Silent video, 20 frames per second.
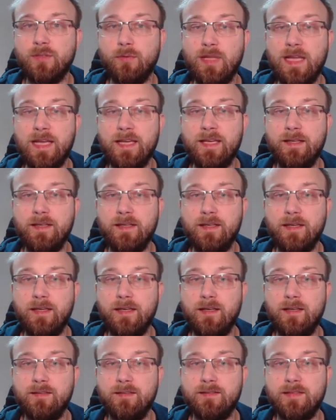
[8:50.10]
So like
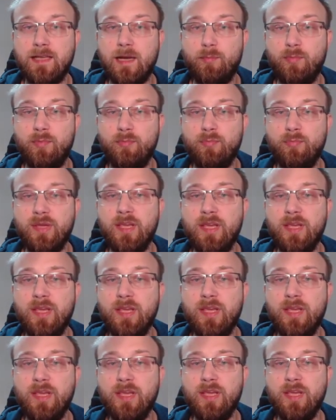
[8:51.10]
sub b
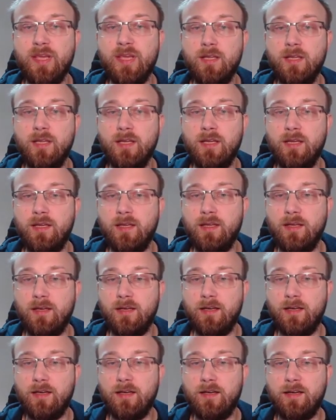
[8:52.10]
will
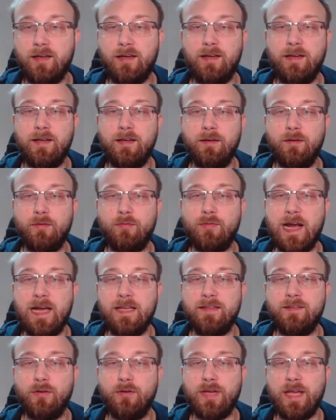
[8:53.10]

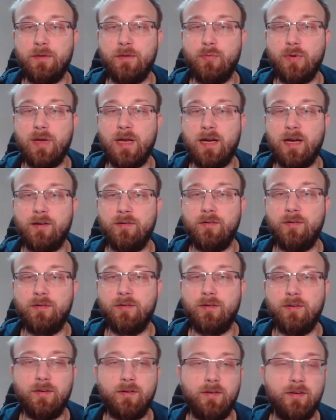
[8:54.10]
write, okay, we are
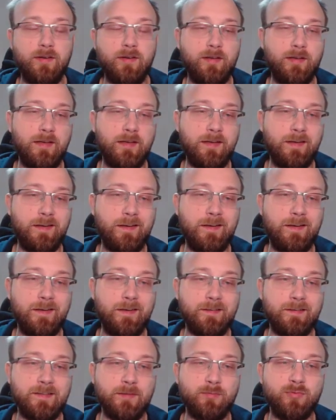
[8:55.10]

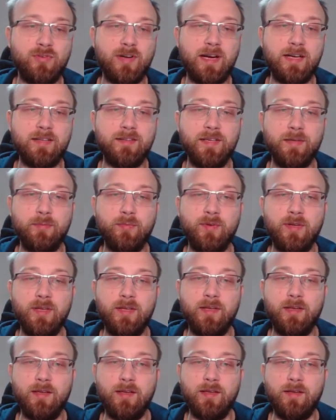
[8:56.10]
subtracting
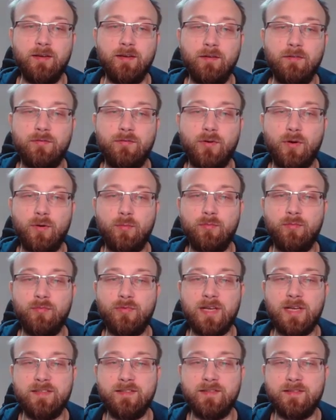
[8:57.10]
from
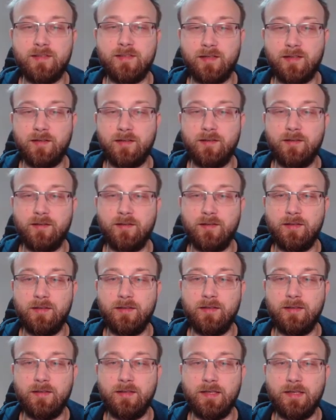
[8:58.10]
register
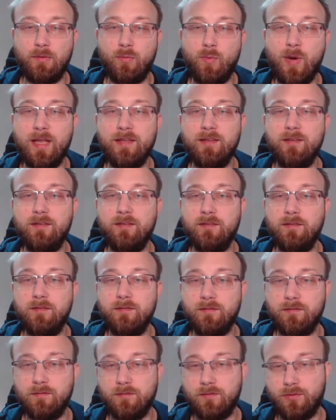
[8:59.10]
1
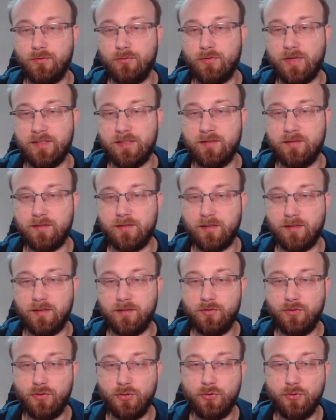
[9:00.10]
to
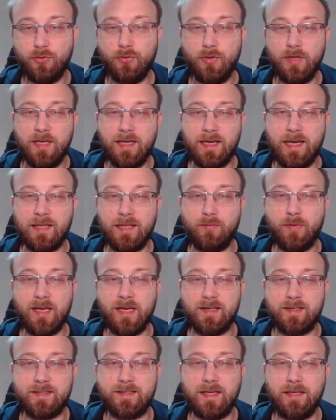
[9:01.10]
register 2, and
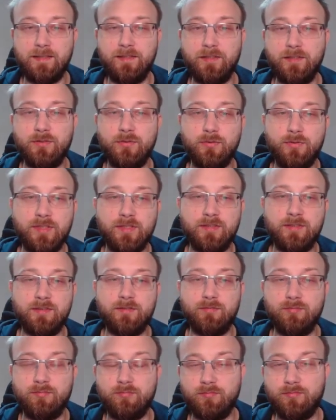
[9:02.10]
we are assigning to
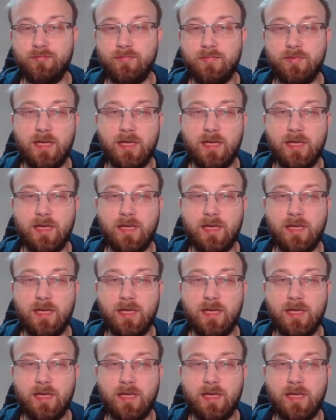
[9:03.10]
this